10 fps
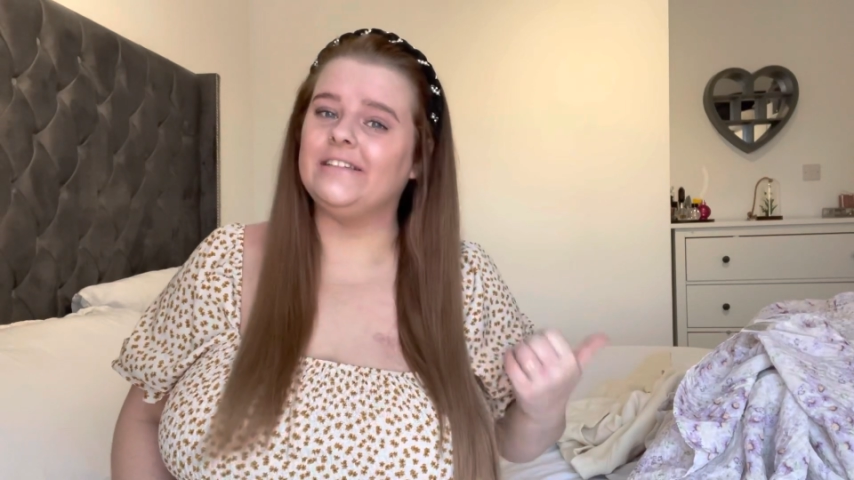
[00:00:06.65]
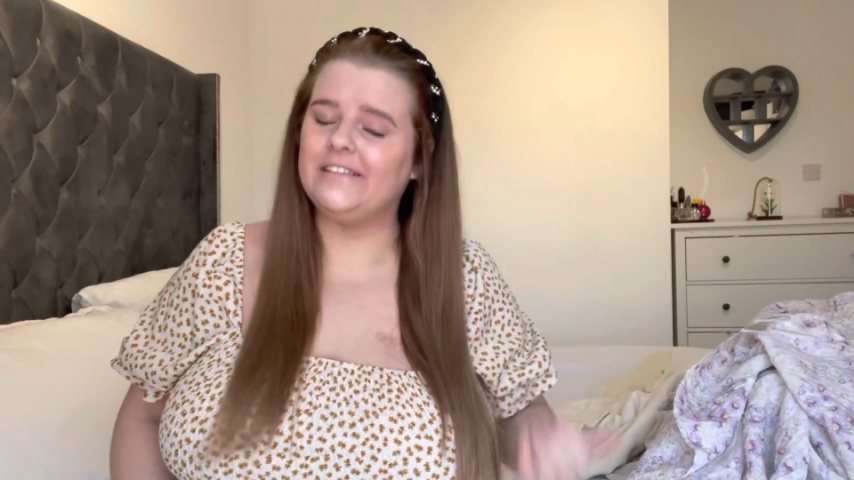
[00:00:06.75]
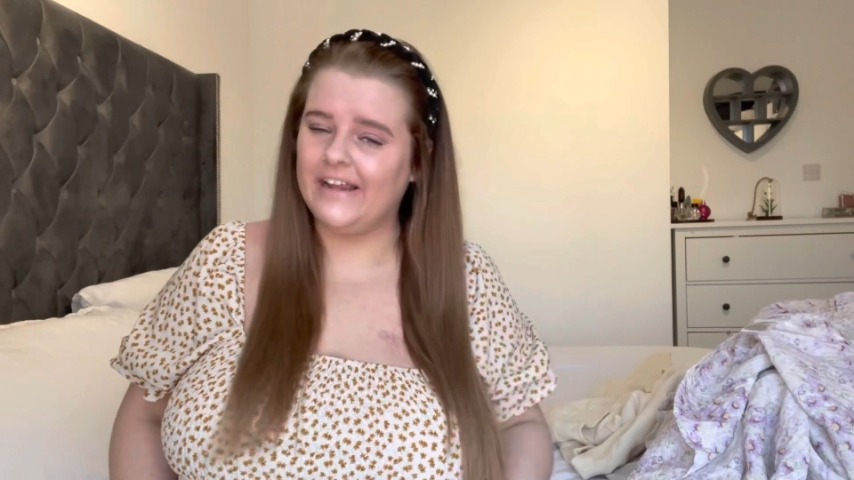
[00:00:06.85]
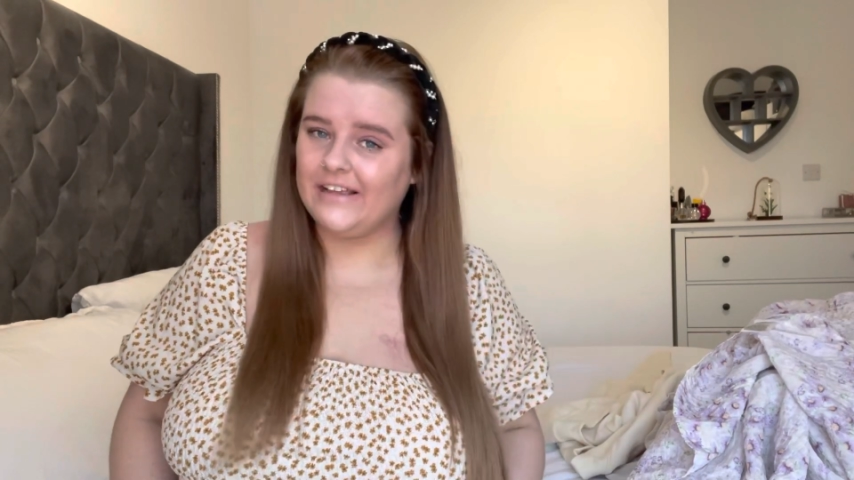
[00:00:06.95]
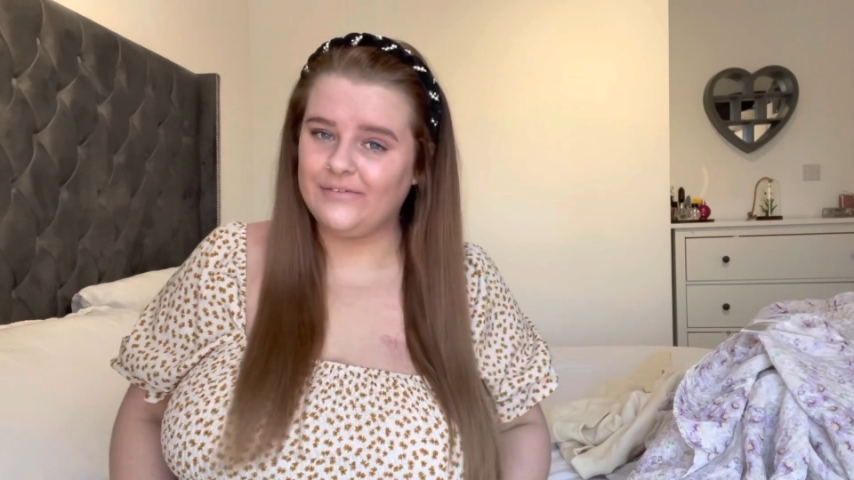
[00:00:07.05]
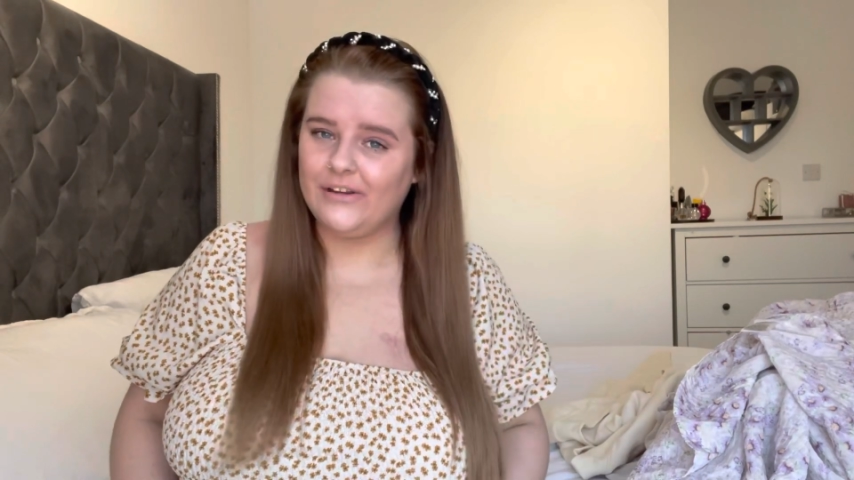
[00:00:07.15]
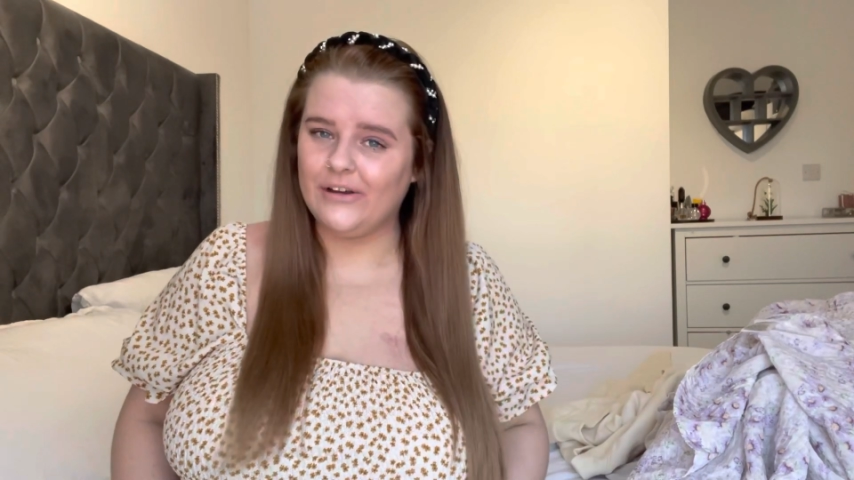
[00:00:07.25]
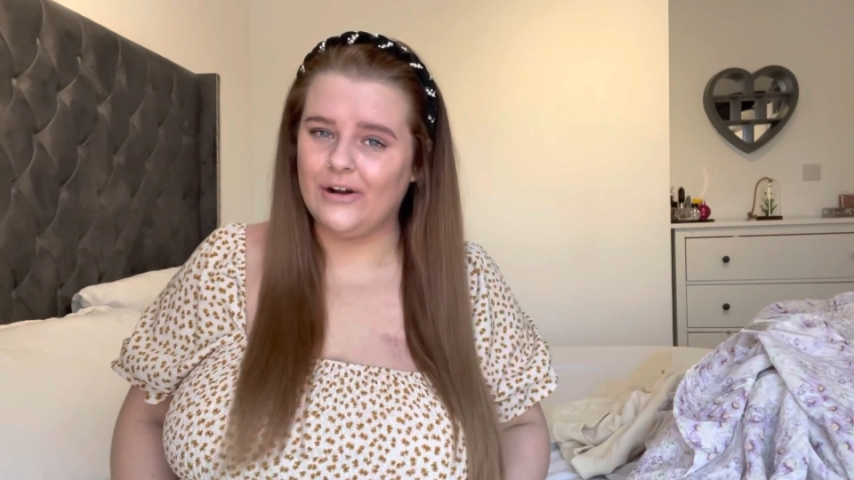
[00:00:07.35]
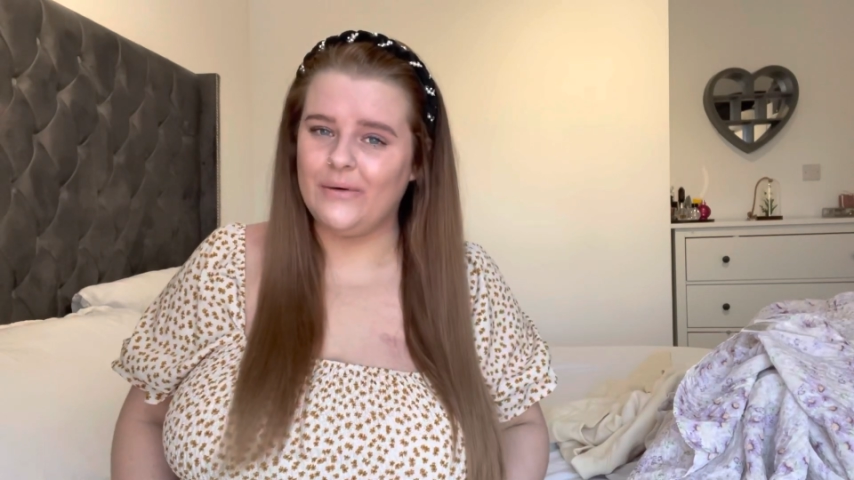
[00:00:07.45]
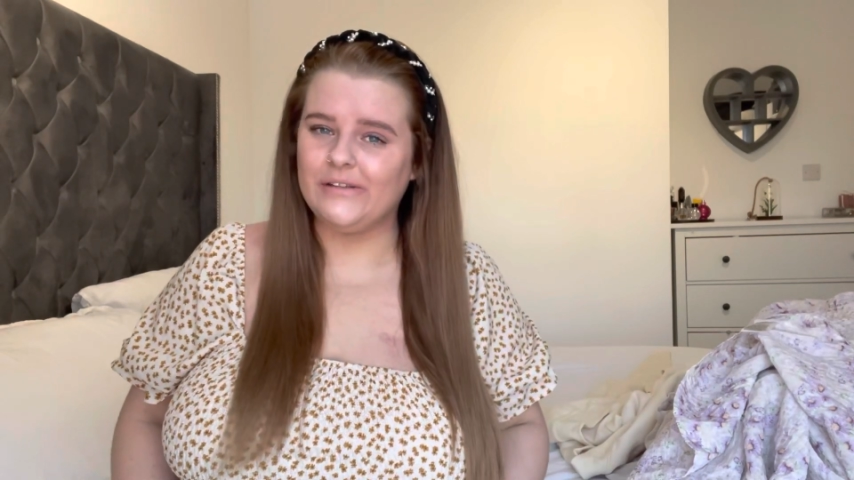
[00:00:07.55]
today's
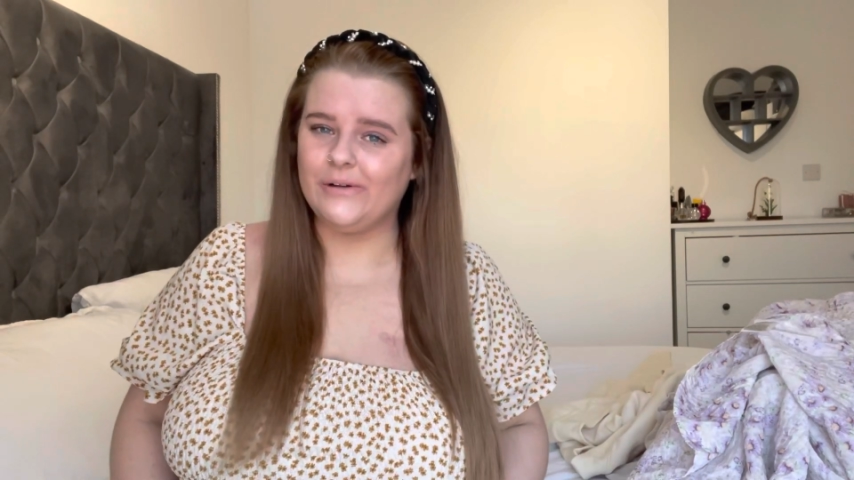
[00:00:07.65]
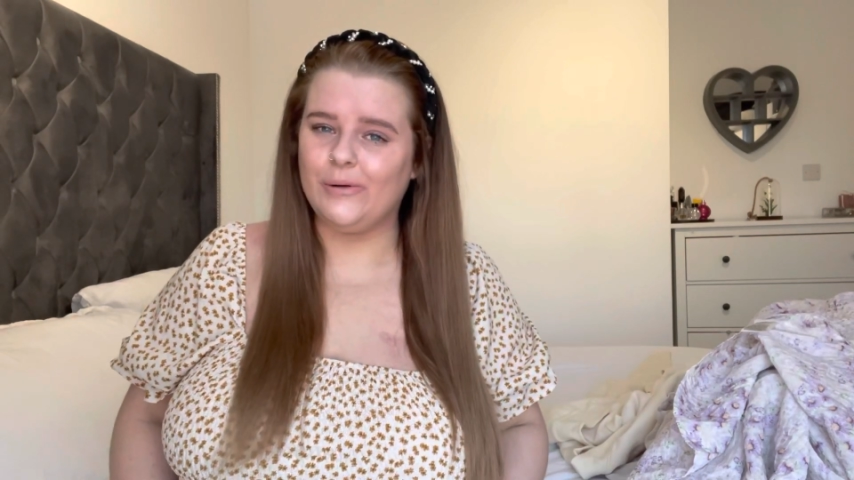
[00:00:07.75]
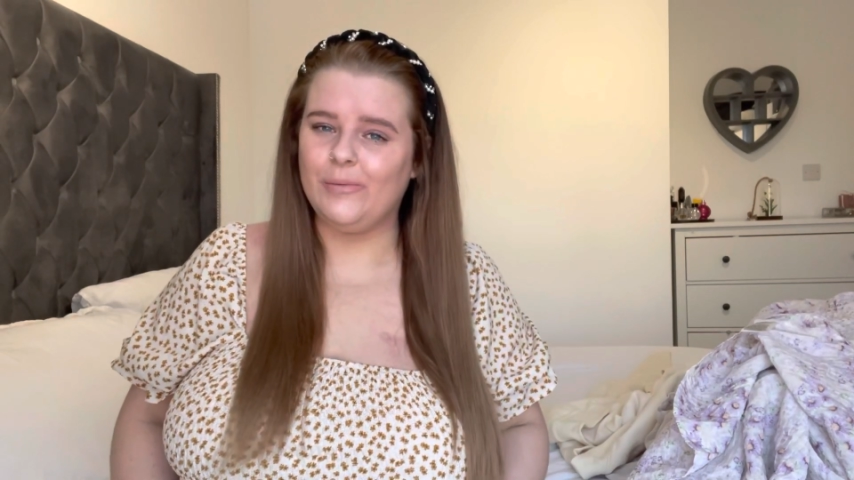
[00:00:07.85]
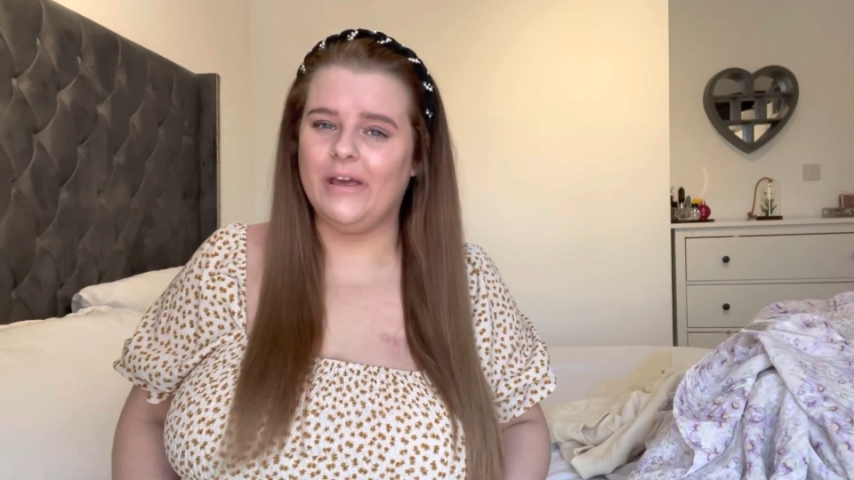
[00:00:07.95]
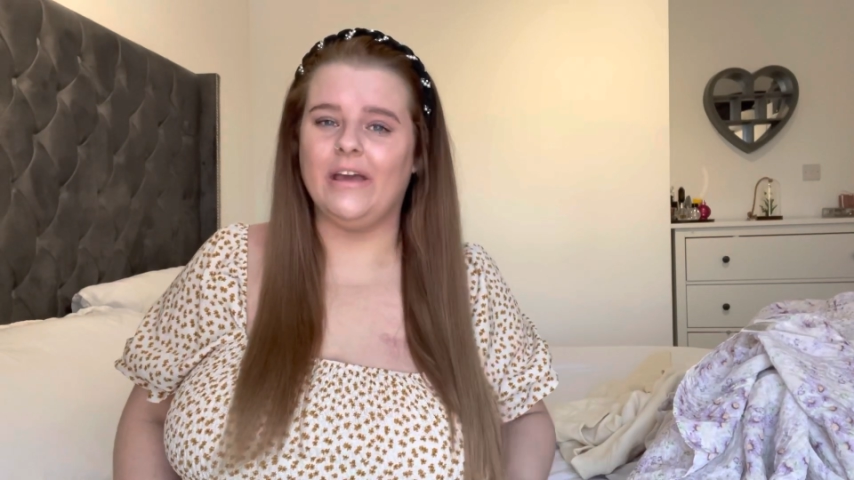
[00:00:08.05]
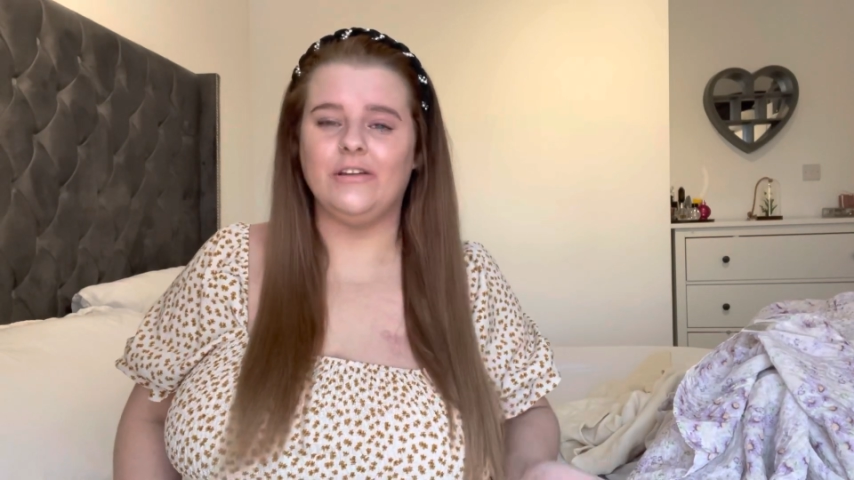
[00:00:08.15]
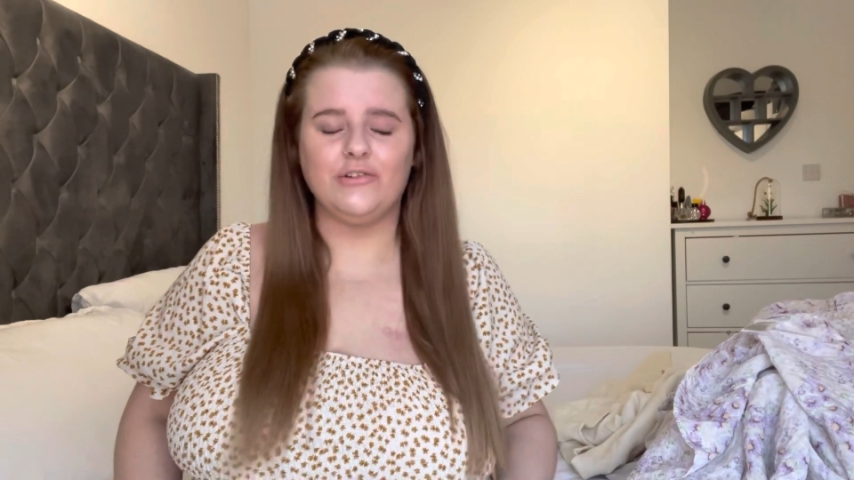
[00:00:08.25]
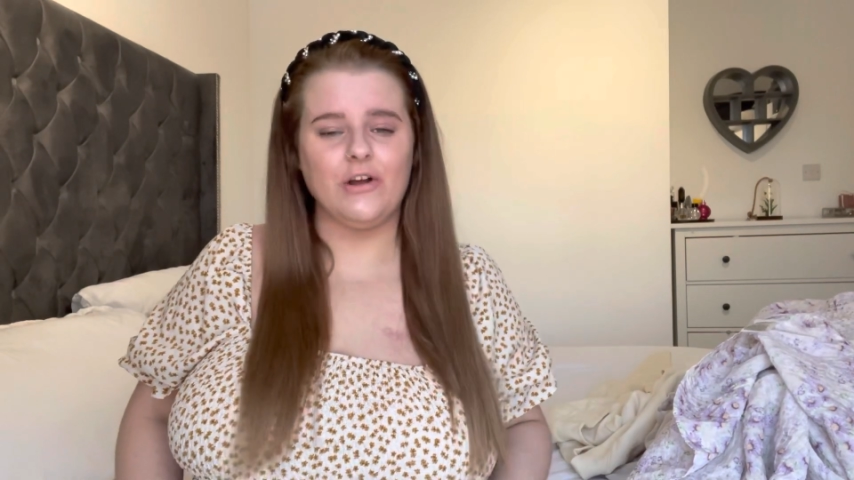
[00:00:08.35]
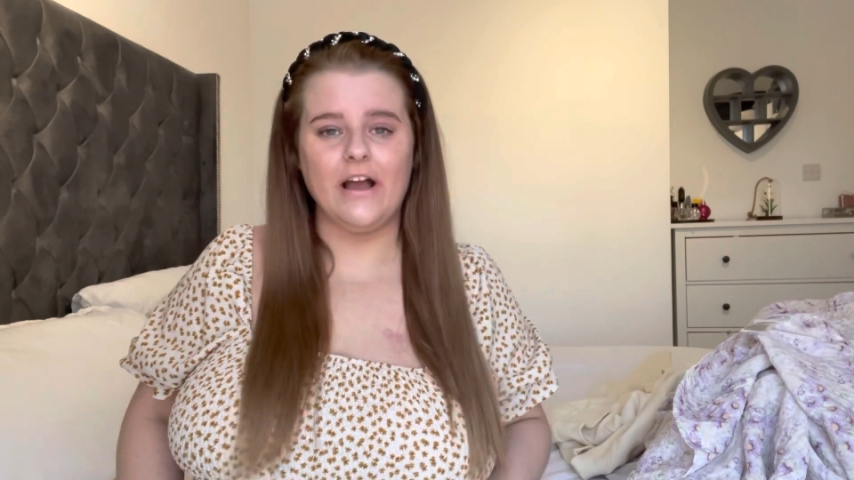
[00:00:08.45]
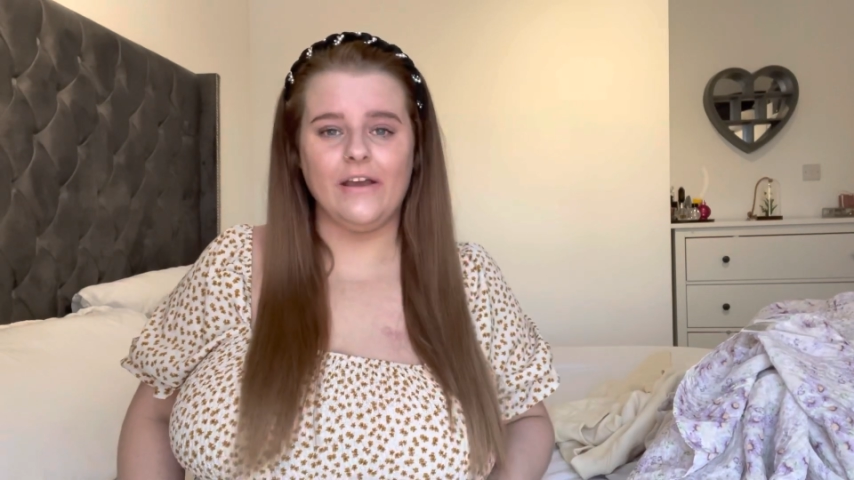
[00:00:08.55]
video is going to be a try